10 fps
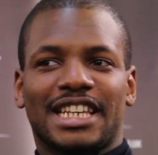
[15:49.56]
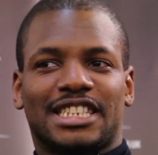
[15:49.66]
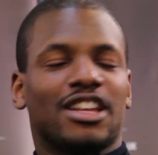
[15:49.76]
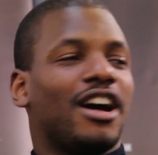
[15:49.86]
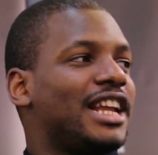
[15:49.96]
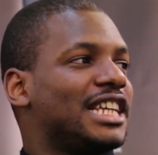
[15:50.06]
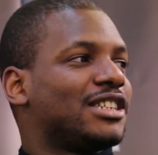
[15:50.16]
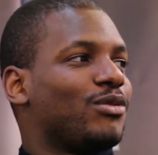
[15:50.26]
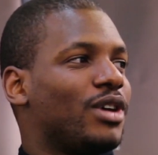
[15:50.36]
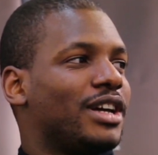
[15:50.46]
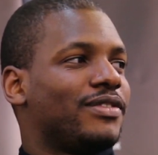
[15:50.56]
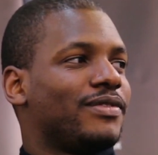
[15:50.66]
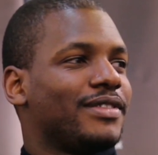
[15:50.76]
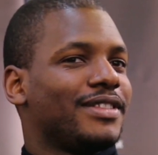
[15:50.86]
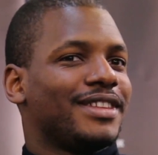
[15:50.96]
and Giggs started as someone,
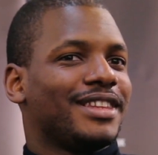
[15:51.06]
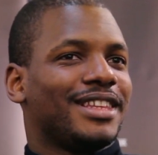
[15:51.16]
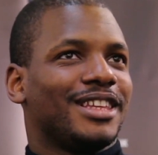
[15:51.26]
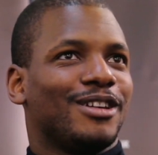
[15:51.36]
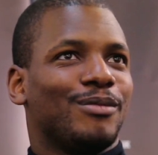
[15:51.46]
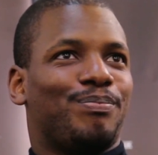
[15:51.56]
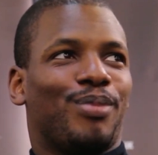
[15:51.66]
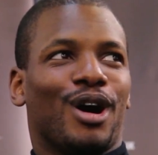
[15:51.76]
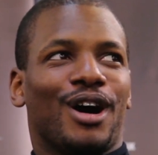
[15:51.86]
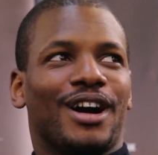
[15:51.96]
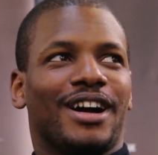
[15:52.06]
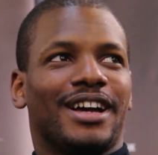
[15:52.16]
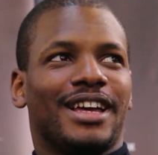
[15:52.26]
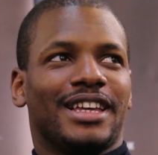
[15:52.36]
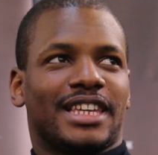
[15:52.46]
but
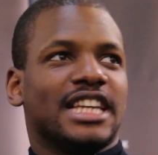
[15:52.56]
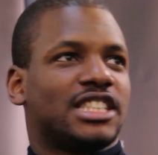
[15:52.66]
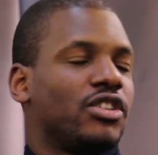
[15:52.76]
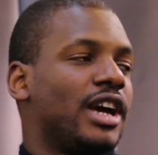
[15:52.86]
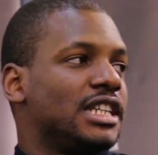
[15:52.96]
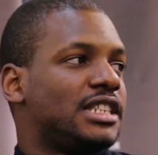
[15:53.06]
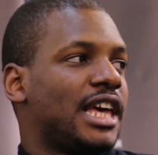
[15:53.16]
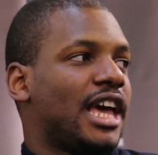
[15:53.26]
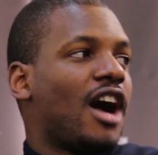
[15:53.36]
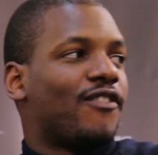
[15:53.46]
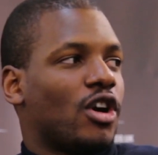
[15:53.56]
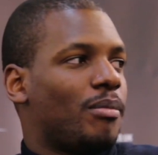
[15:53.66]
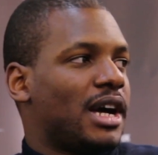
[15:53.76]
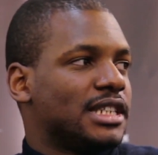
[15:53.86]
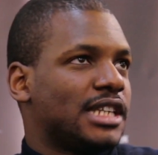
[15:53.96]
Giggs got his say. I've
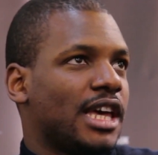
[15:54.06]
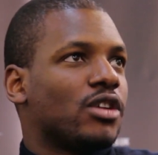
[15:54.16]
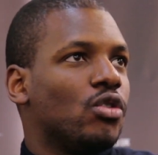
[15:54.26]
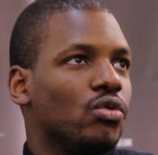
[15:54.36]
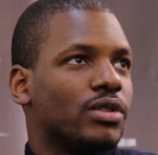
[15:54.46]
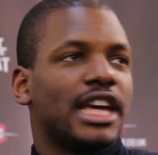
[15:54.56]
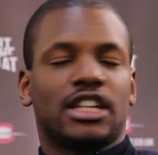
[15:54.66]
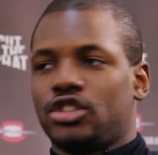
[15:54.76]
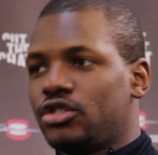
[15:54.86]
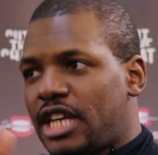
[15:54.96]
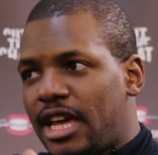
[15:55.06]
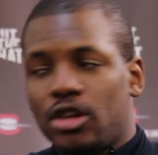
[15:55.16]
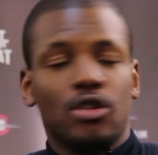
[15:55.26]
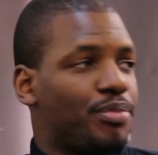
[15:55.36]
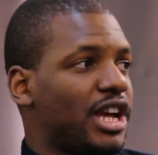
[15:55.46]
got my say. Cool, Giggs, you
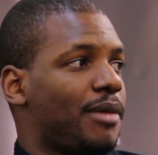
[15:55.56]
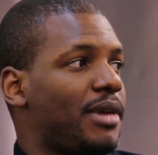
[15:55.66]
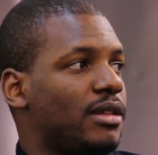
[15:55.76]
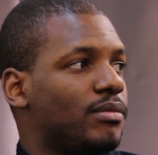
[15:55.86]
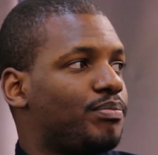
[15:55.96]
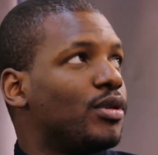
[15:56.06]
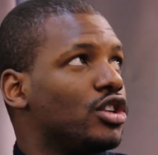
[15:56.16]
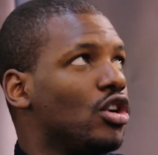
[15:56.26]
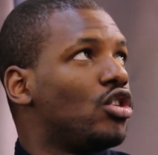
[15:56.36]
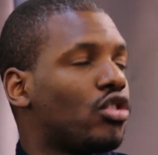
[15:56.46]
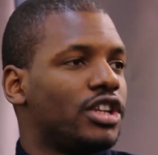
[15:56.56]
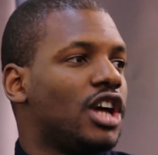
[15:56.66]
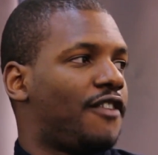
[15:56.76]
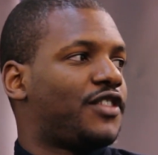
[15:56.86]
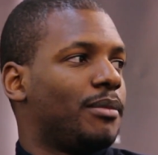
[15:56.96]
take, you bring him in, yeah, but yeah, you're
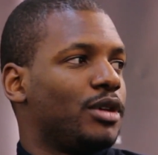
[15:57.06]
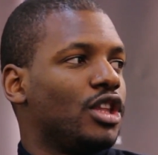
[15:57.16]
looking after